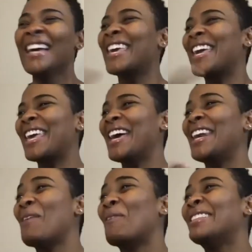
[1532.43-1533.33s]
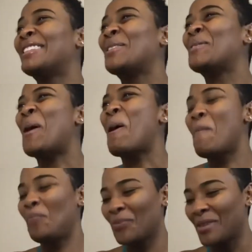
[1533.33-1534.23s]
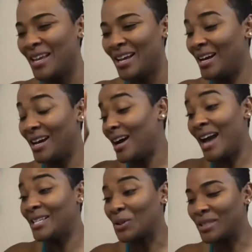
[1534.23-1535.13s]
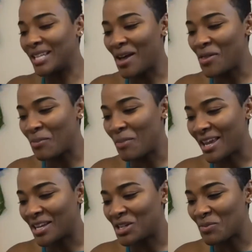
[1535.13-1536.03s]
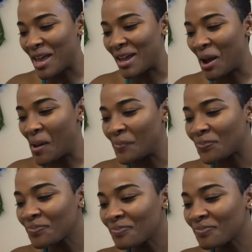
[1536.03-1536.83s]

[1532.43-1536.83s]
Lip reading: Kiki and I went to high school together back in Jamaica.